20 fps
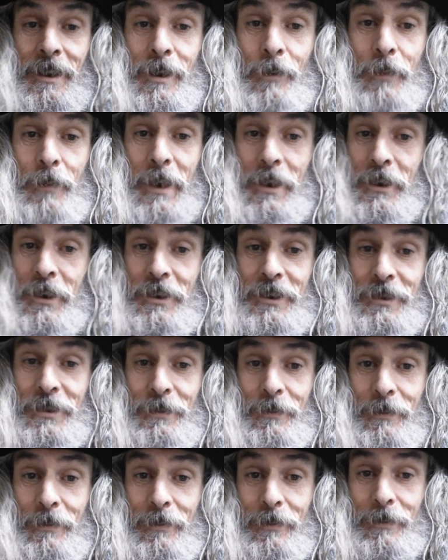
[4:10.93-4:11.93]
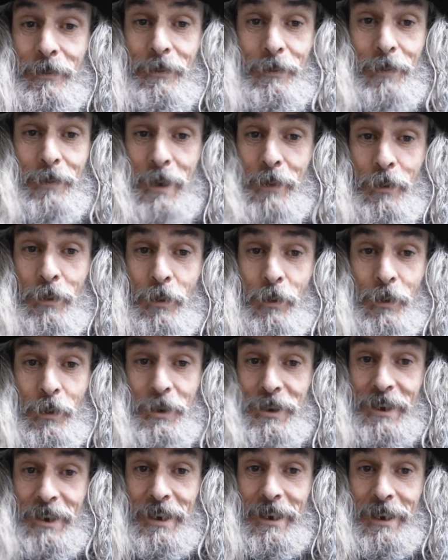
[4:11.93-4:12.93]
Because people will
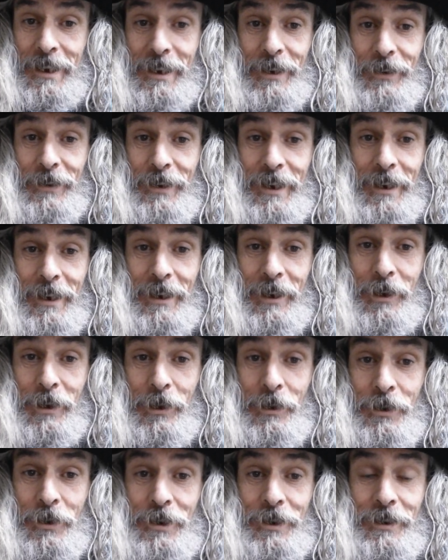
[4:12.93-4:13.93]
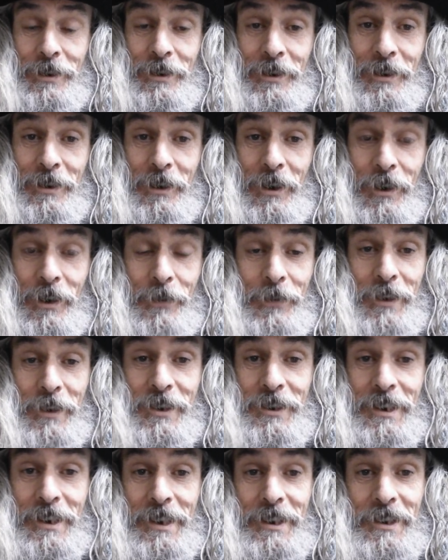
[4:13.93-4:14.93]
see the illusion of
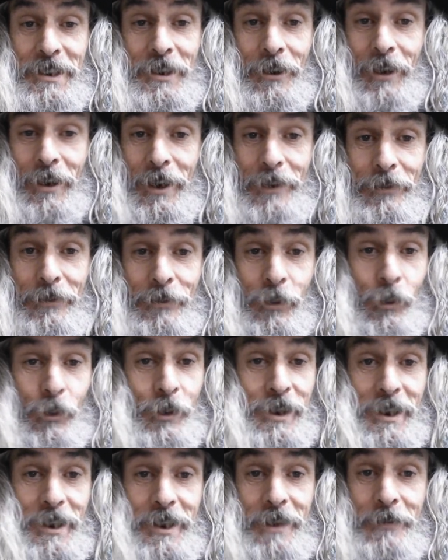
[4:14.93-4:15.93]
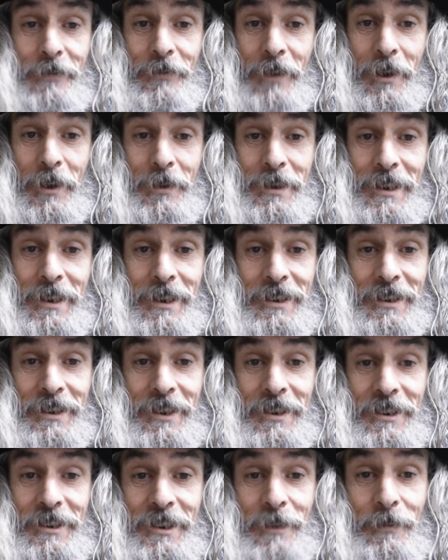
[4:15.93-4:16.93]
this entire fraudulent voting
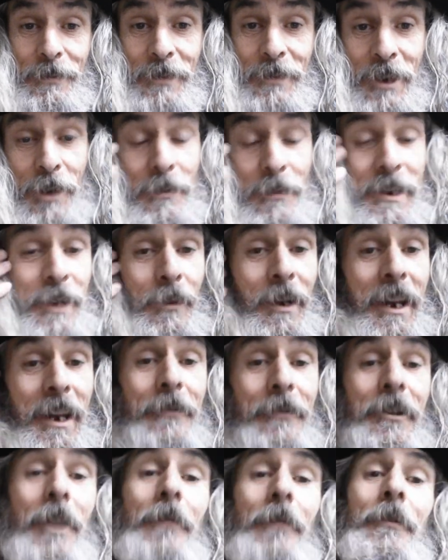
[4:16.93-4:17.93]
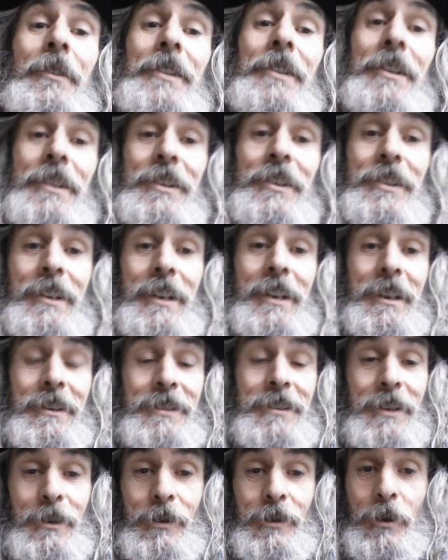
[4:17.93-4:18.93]
system. Nobody will have confidence in it.
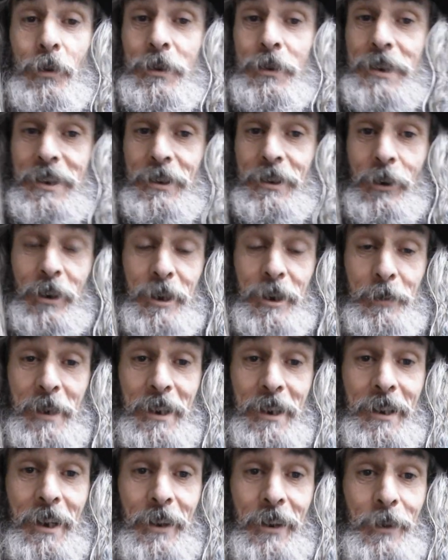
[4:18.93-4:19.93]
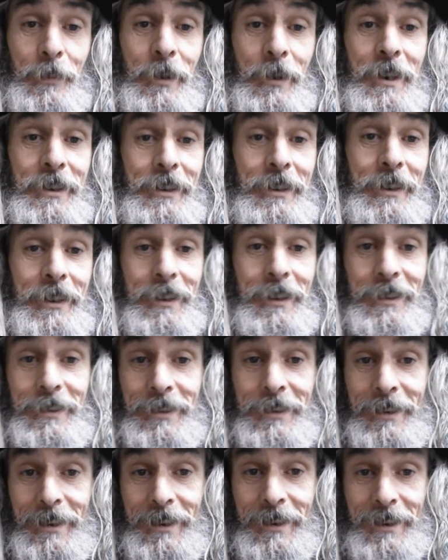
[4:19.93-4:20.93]
So, of course, there's not going to be another
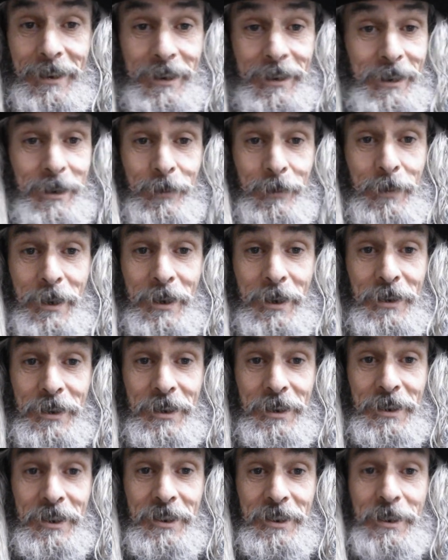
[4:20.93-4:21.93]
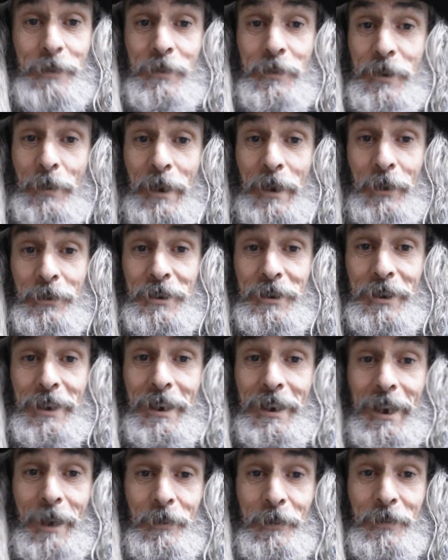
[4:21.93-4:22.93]
president. Because the system's about to
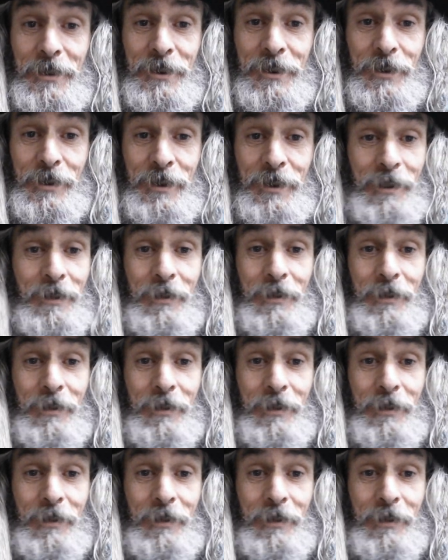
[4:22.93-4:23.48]
collapse.